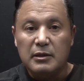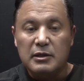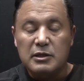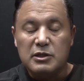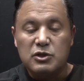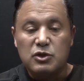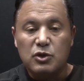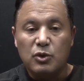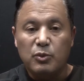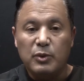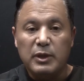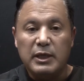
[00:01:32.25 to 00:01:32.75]

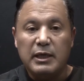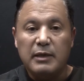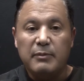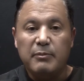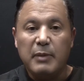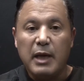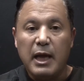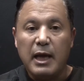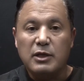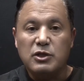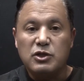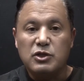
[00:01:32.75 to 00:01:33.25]
So we can
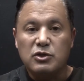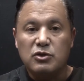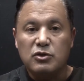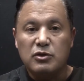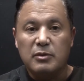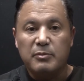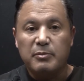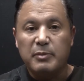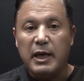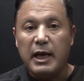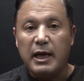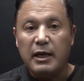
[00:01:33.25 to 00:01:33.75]
match it to
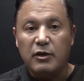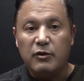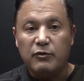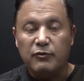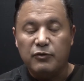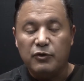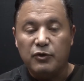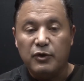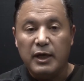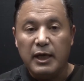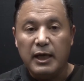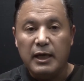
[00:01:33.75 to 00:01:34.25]
the back of your